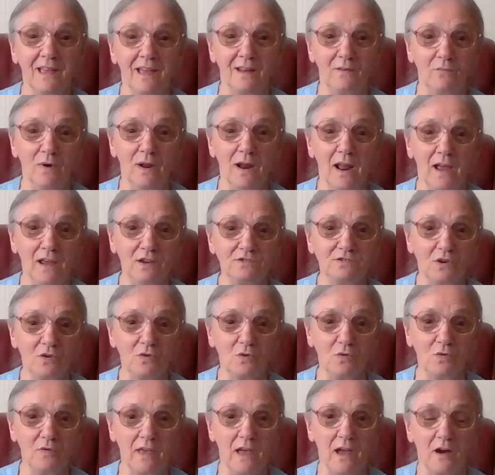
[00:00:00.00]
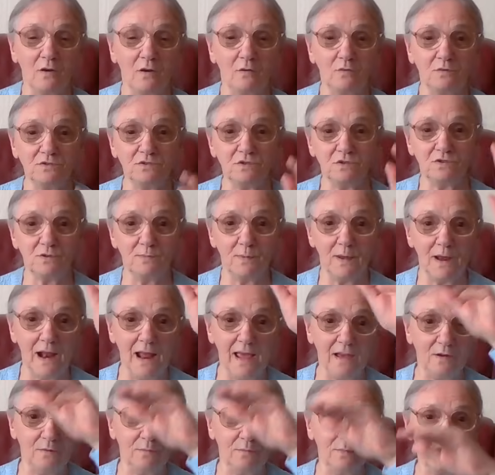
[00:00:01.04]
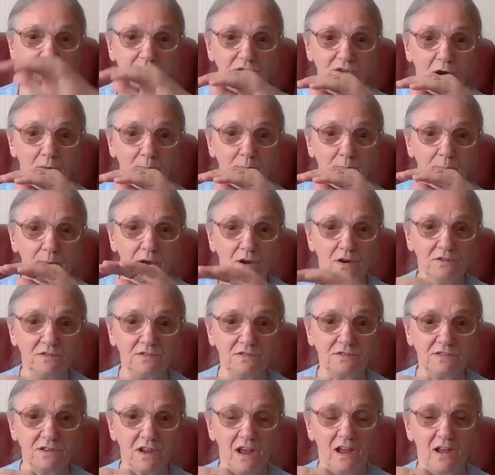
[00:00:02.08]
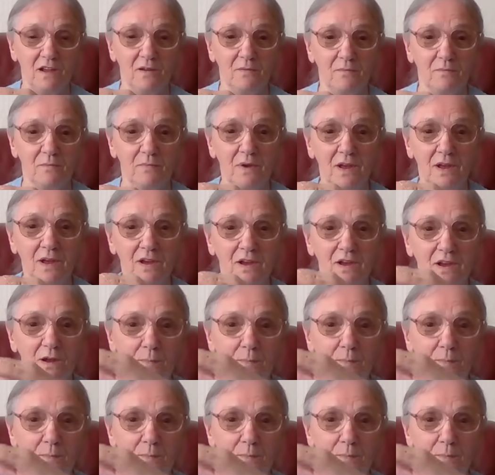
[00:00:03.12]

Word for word: And when I used to go there, I always used to be like up the top because um,